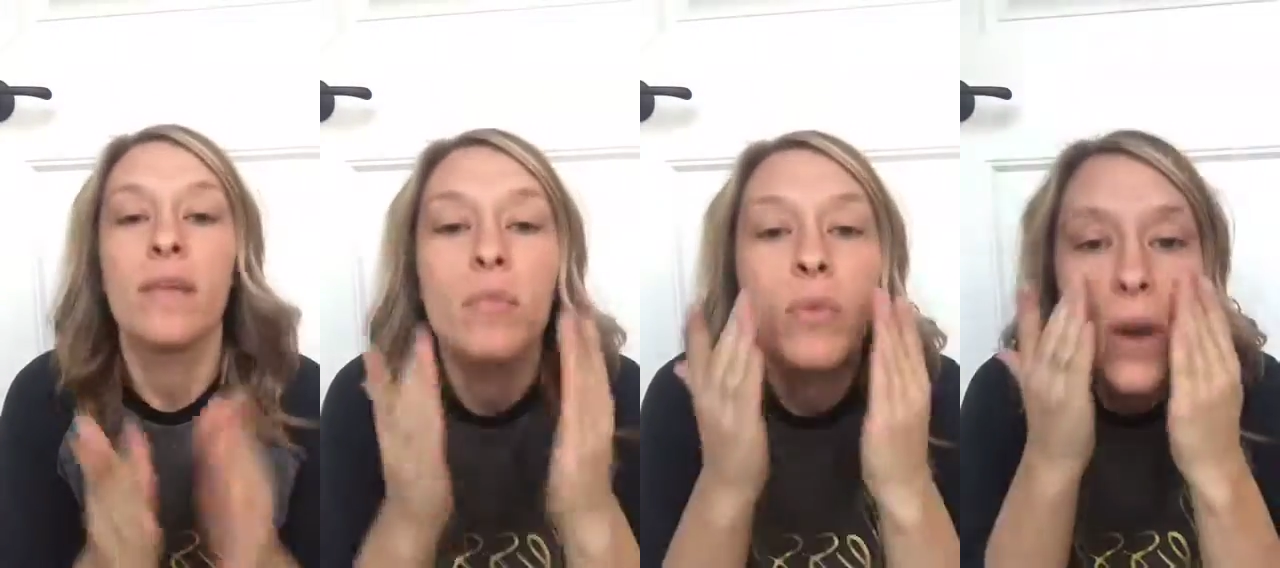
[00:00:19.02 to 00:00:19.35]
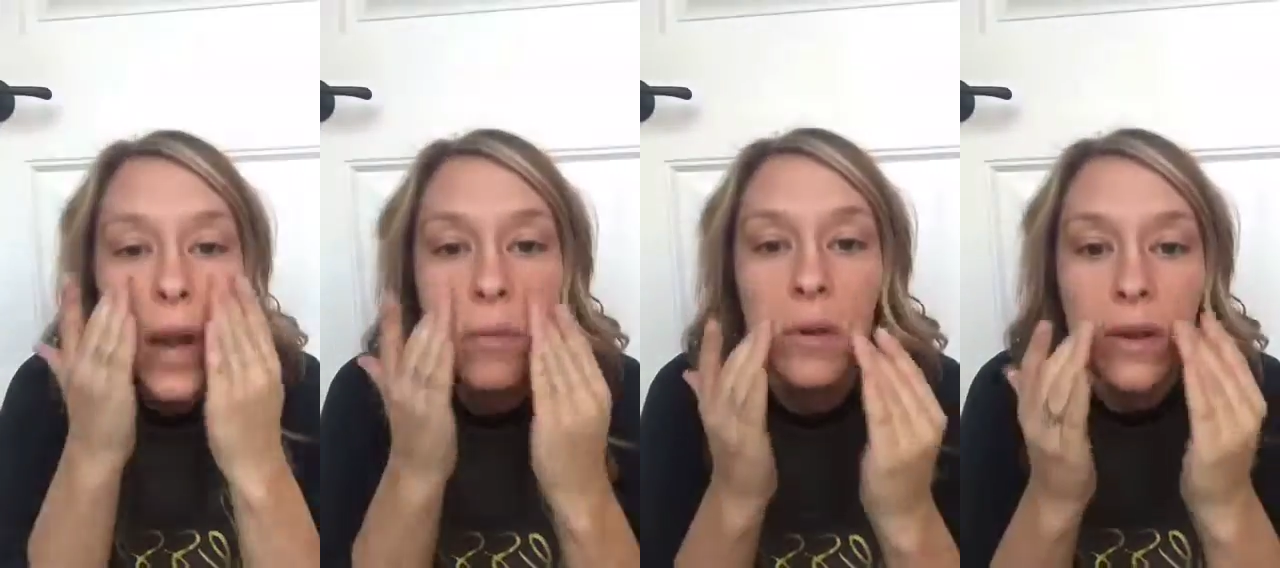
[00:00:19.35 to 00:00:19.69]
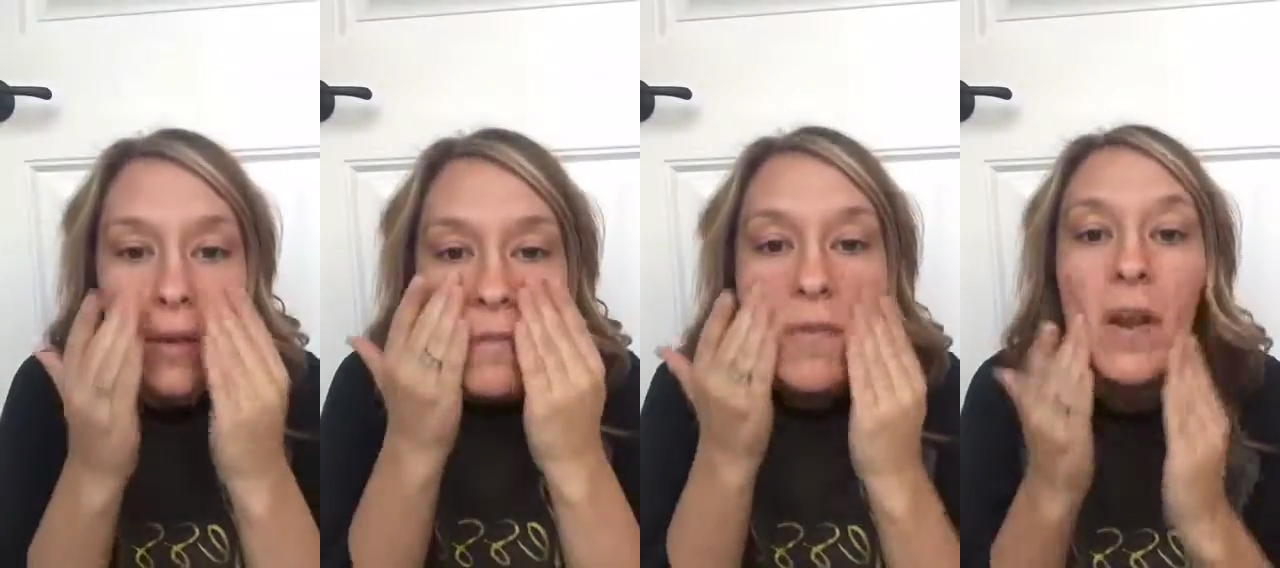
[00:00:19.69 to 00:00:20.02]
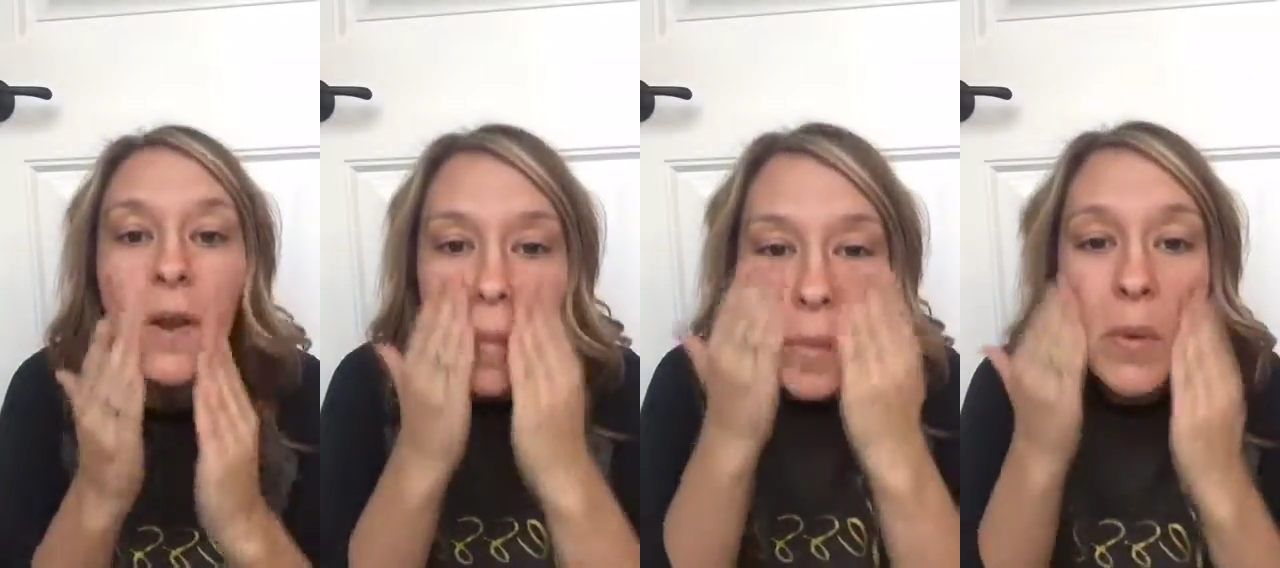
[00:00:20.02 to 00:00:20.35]
Primer is
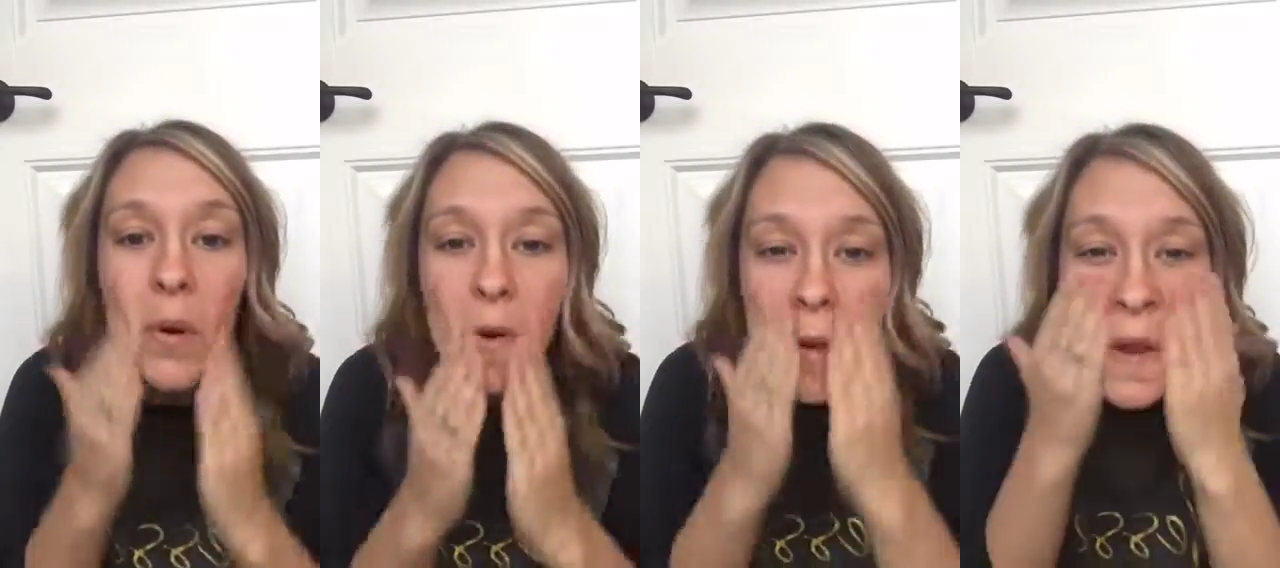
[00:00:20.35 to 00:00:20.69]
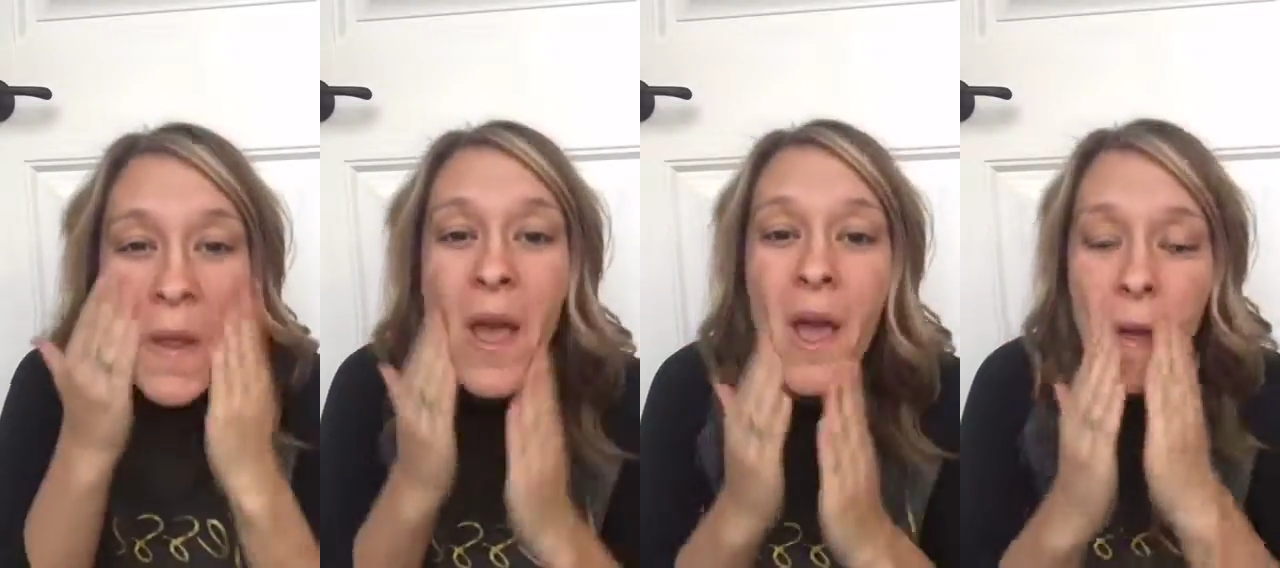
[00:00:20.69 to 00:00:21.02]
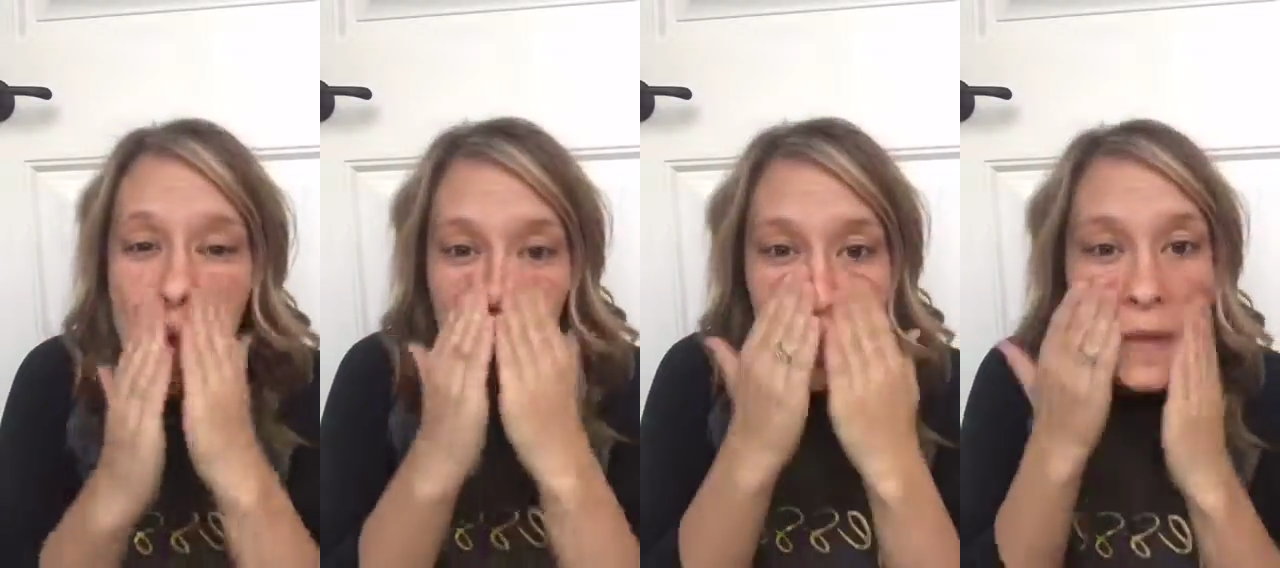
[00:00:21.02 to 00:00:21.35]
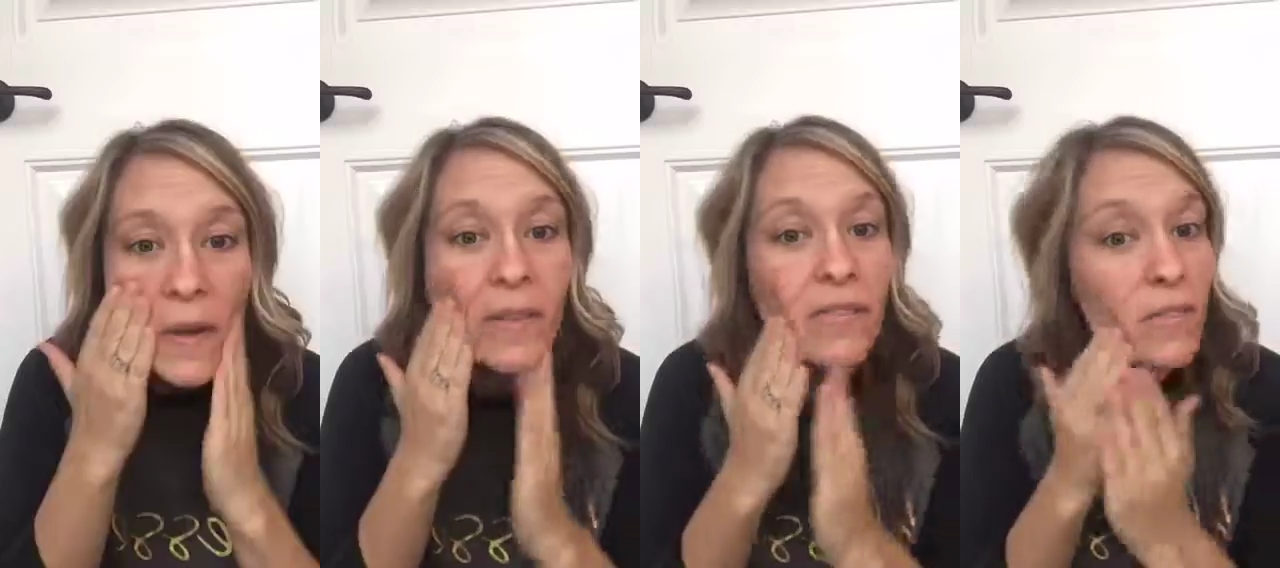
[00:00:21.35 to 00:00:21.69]
very important.
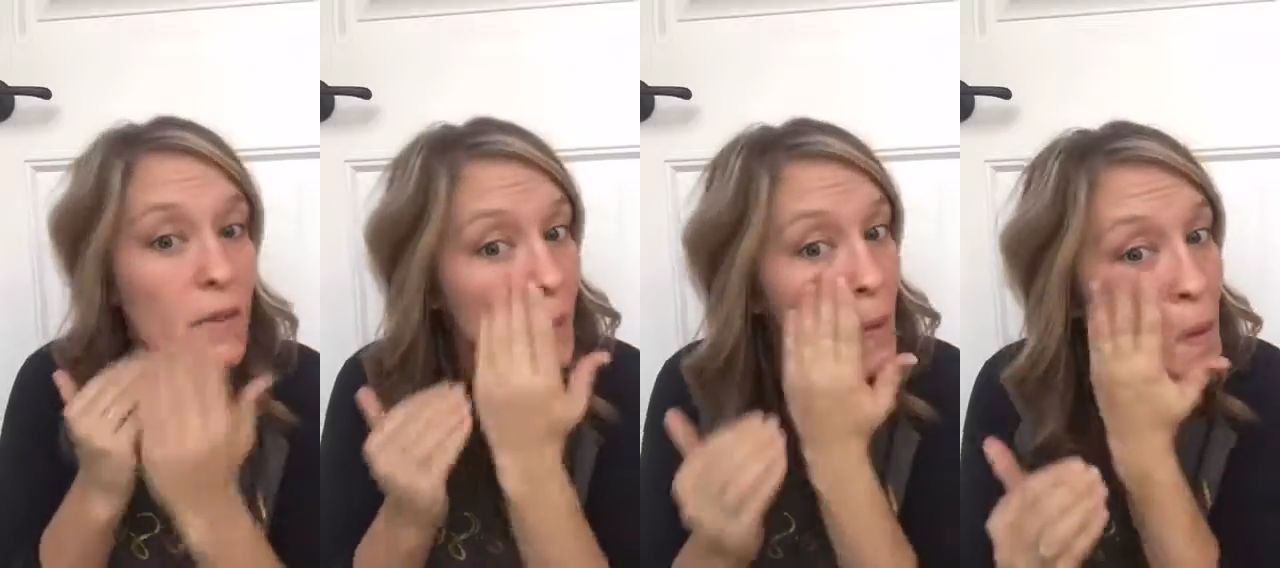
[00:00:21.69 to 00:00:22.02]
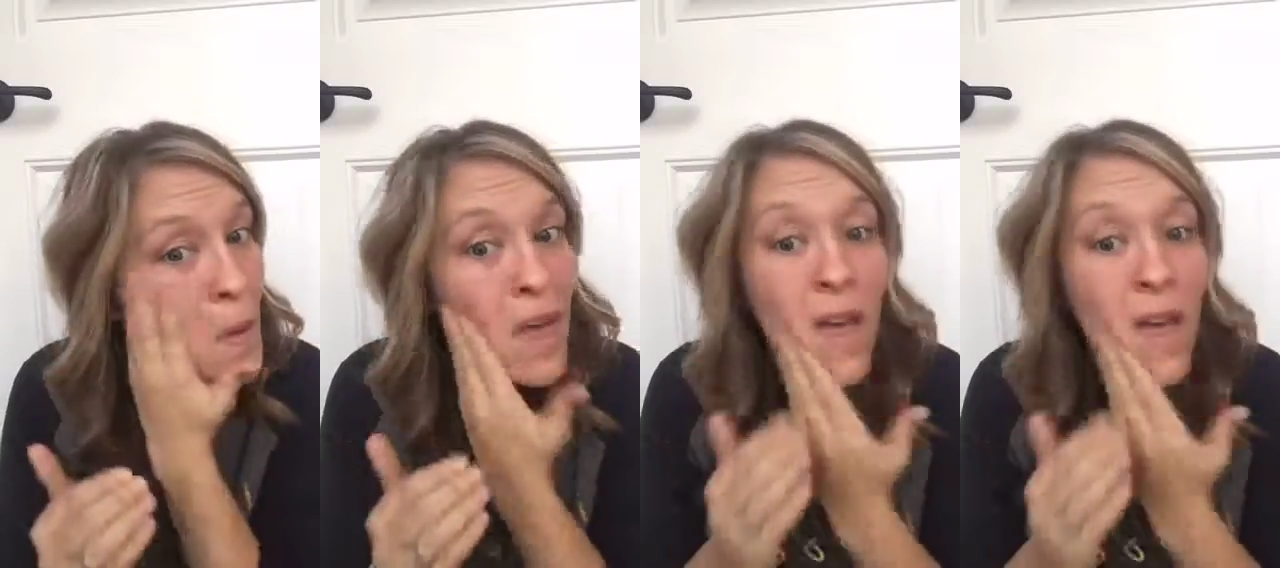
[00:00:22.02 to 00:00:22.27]
I'm going to fill